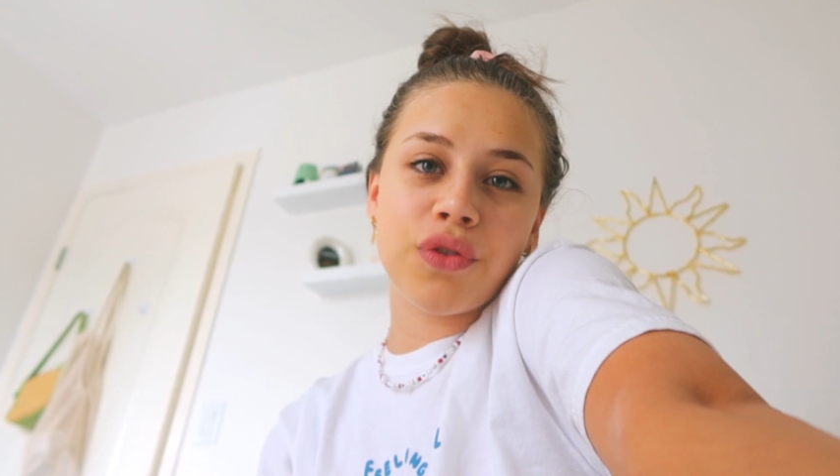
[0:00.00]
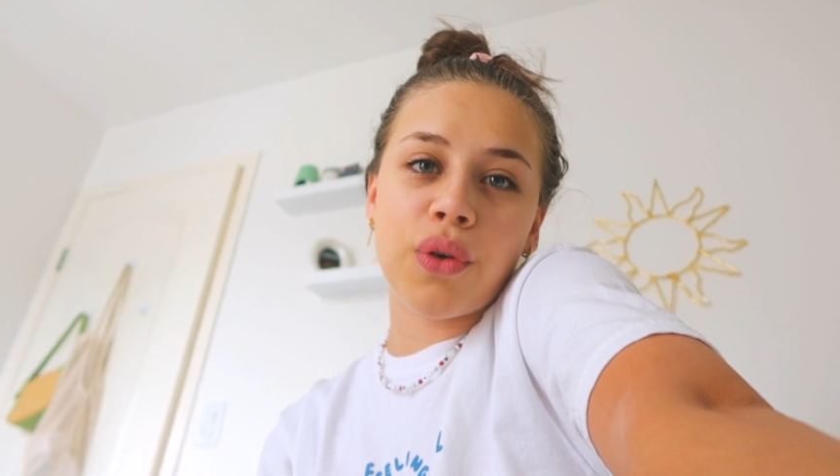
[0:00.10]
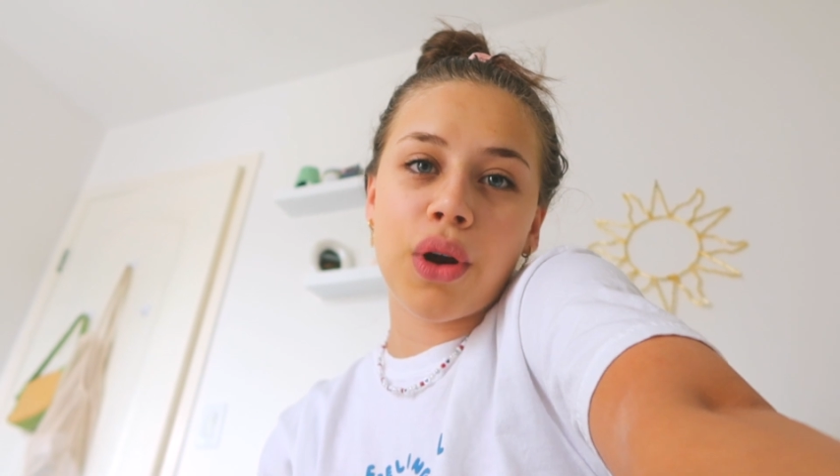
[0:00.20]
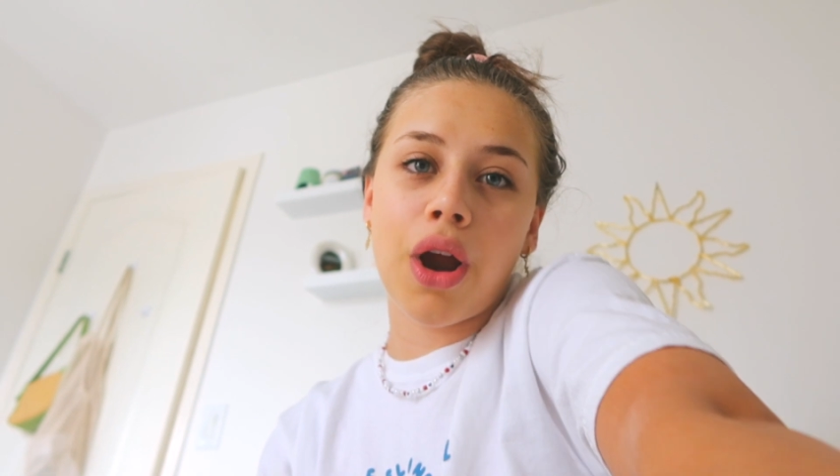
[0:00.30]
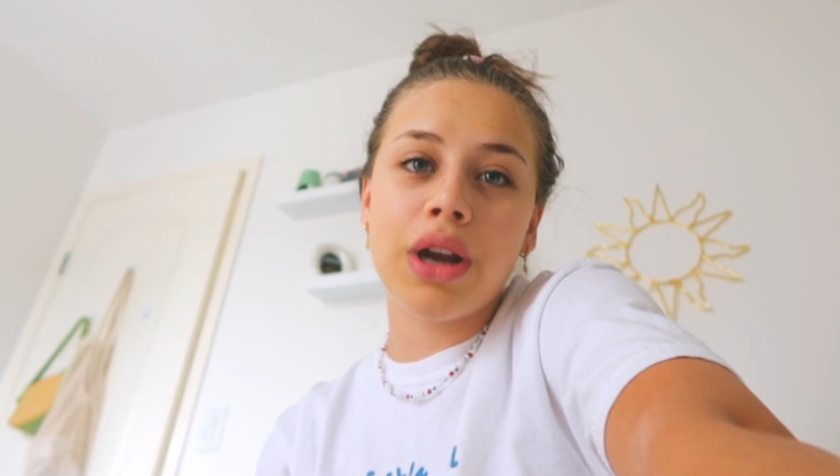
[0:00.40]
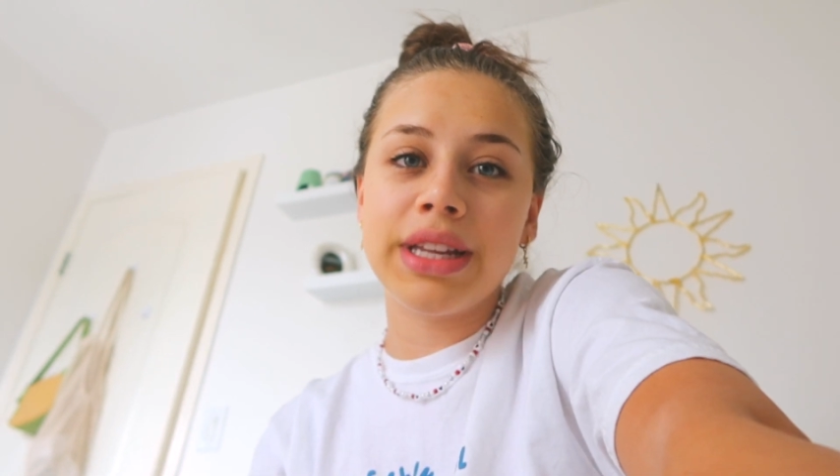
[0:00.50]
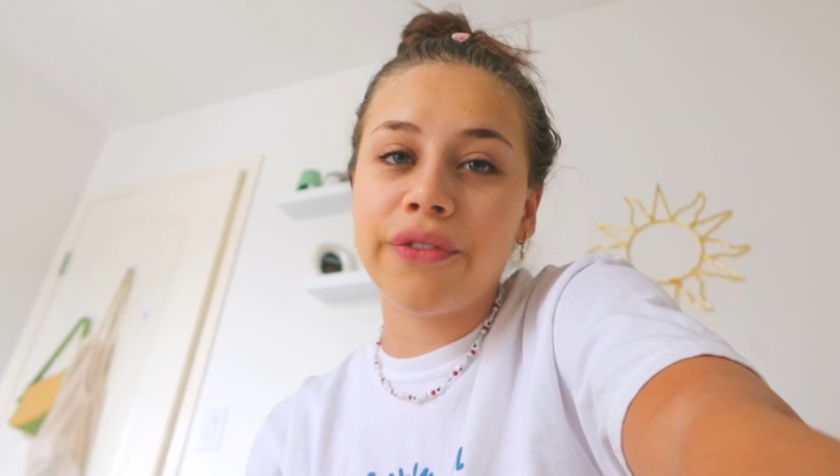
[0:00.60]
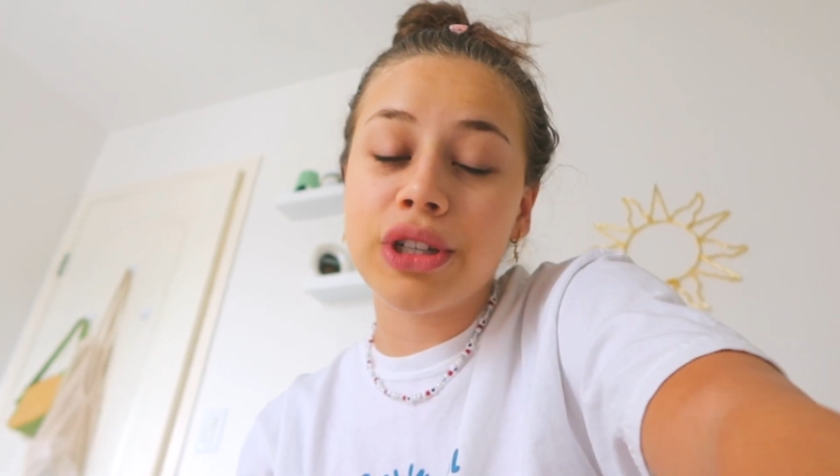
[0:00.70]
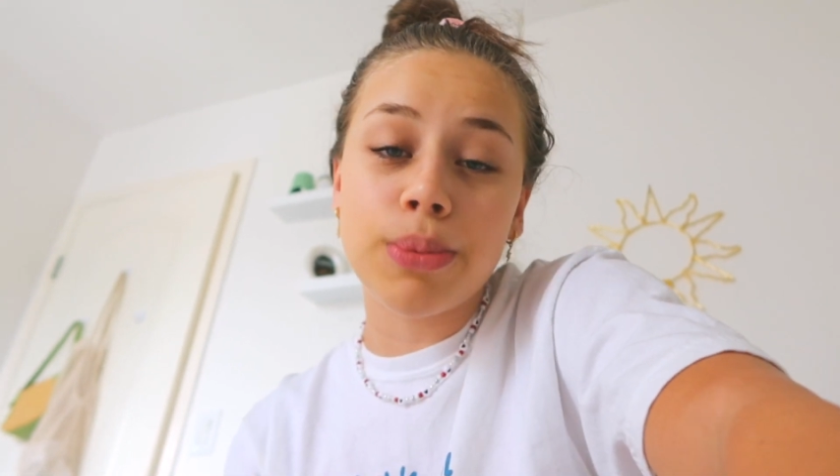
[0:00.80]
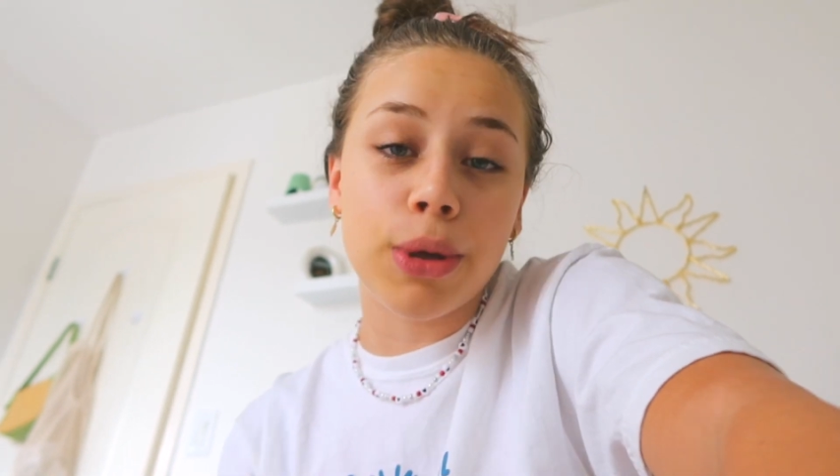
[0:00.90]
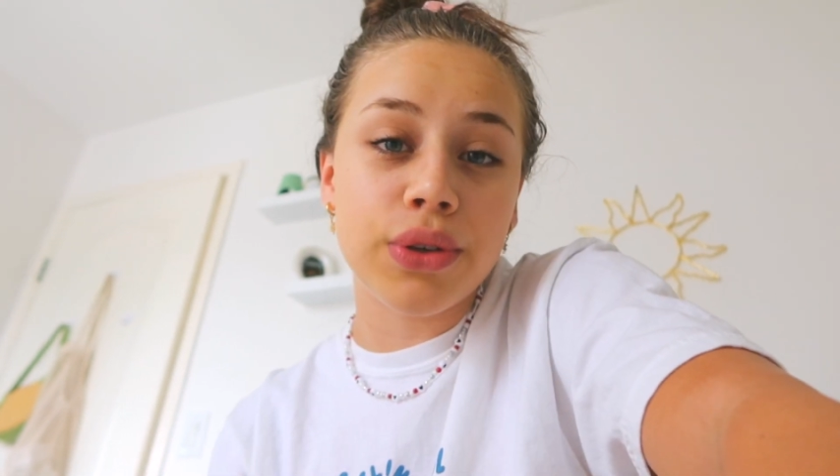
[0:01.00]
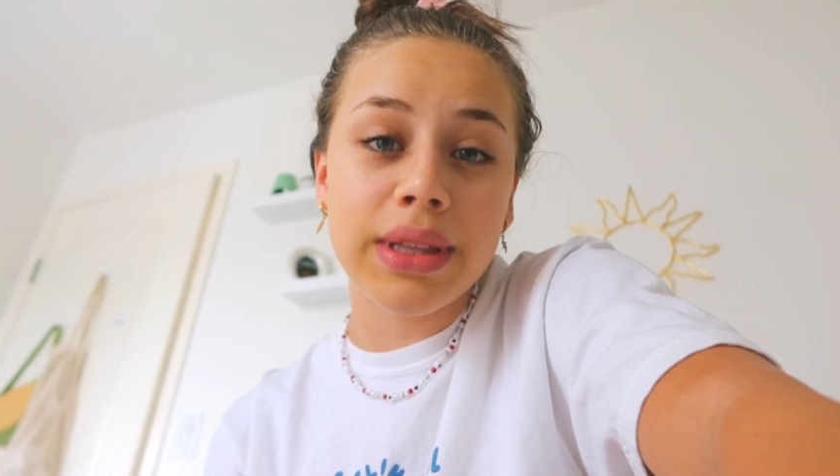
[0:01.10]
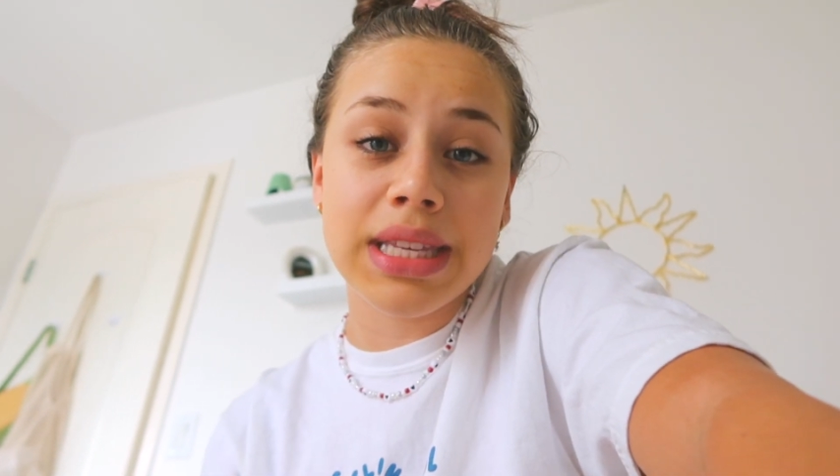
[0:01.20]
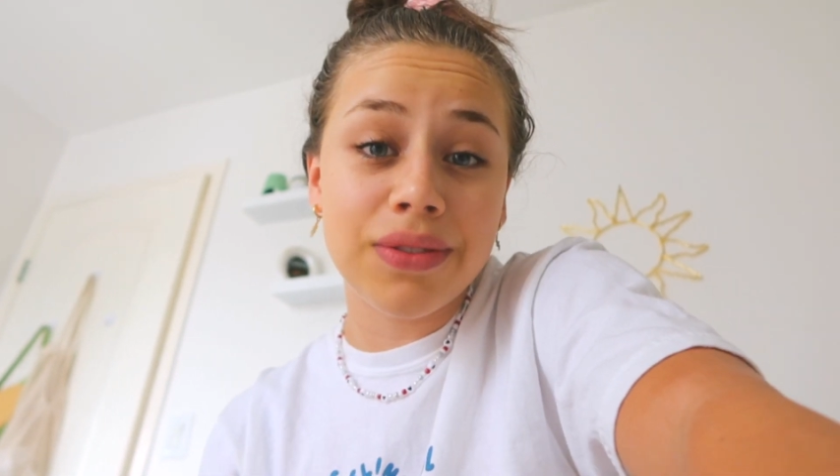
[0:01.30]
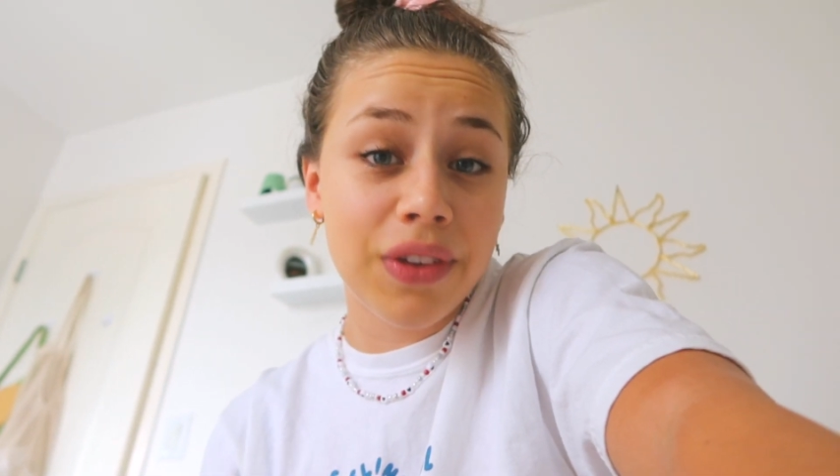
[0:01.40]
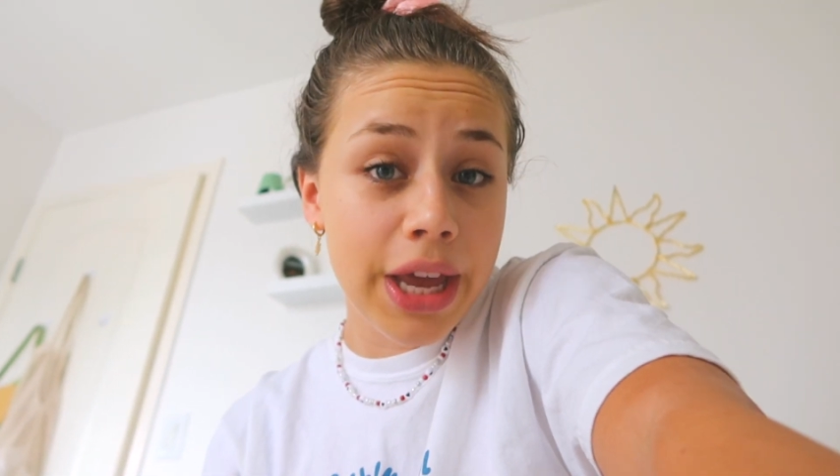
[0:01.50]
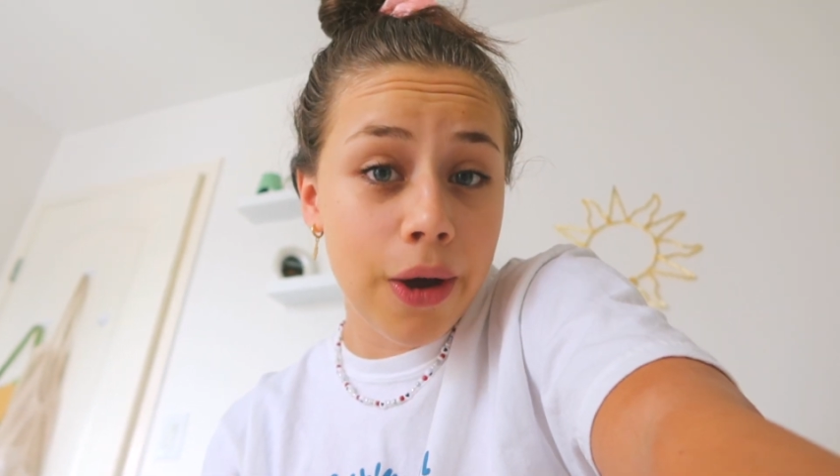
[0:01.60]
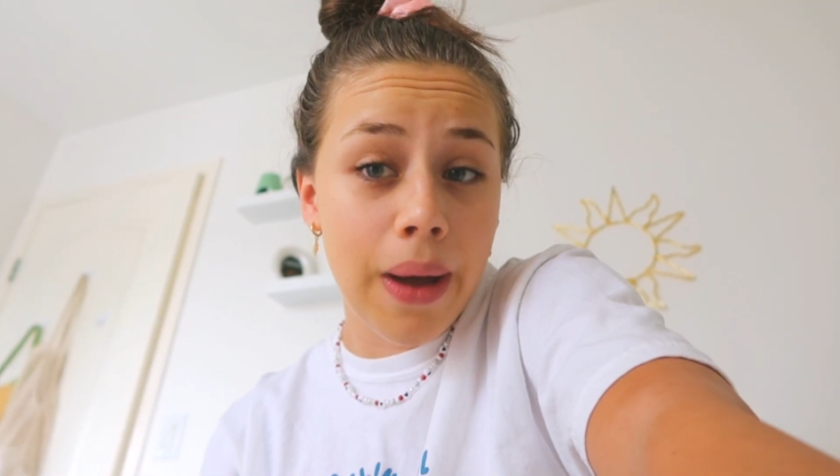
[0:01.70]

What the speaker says: for ardent for sponsoring this video.